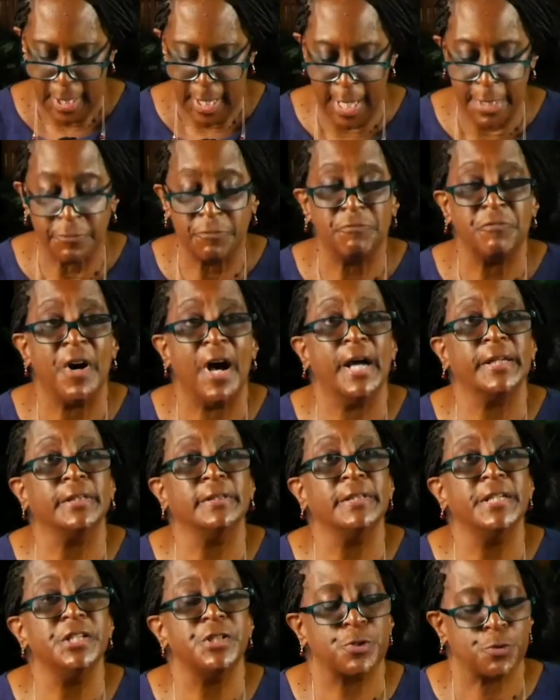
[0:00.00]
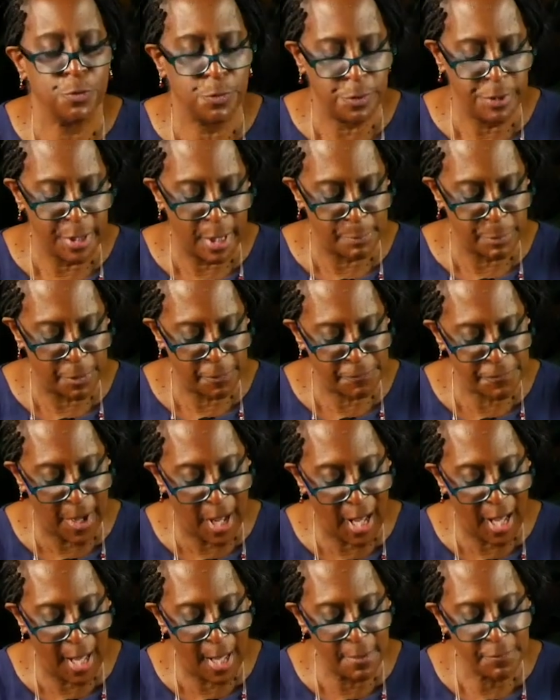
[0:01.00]
And finally, truth number
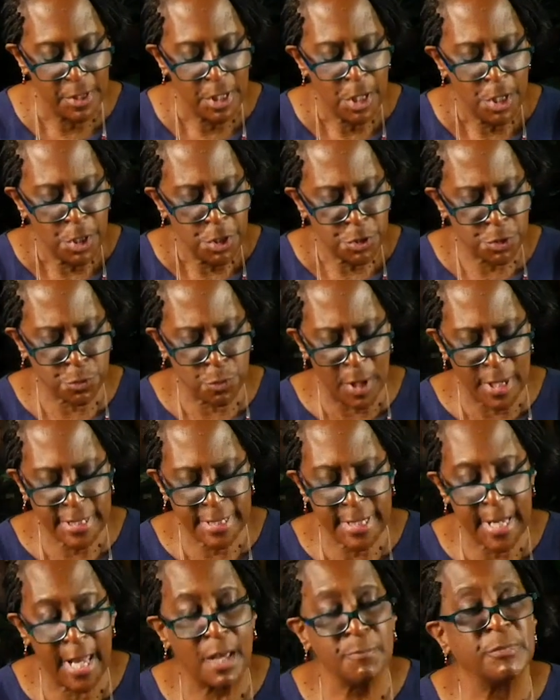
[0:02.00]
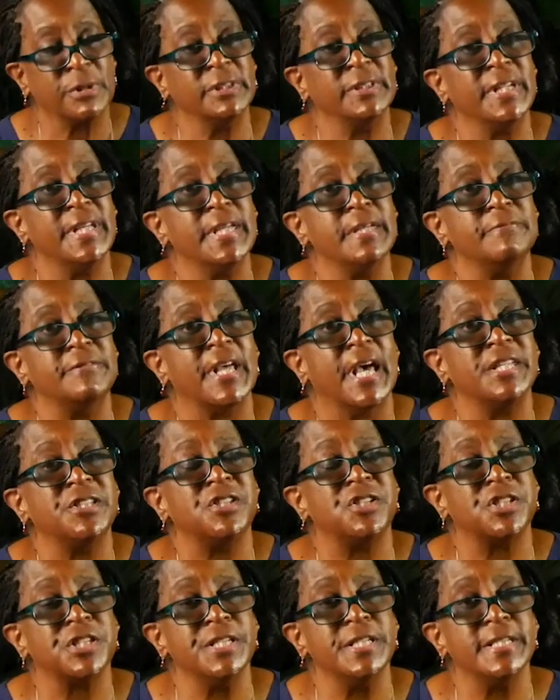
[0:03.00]
five trust and believe that
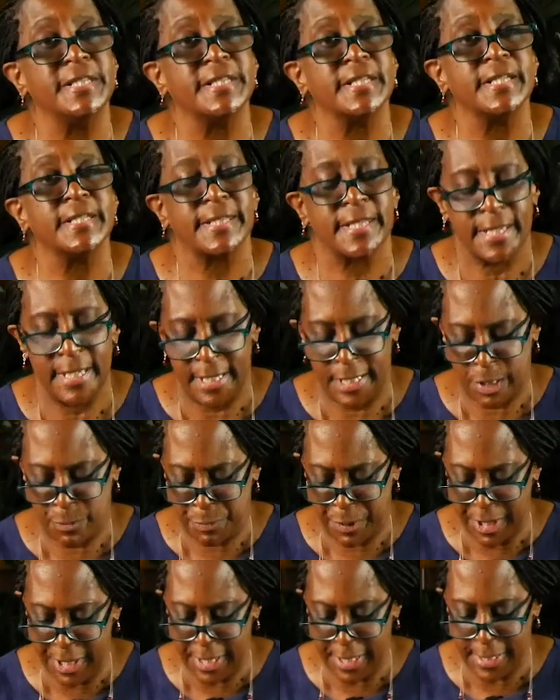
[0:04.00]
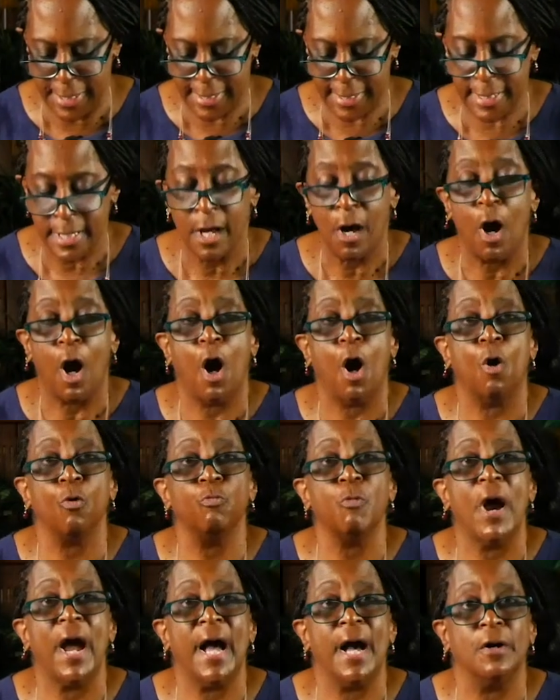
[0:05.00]
Jesus is peace
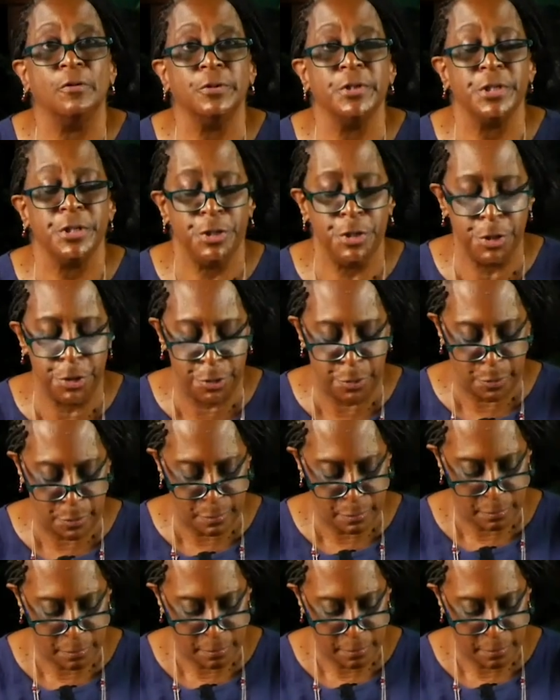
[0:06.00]
around you.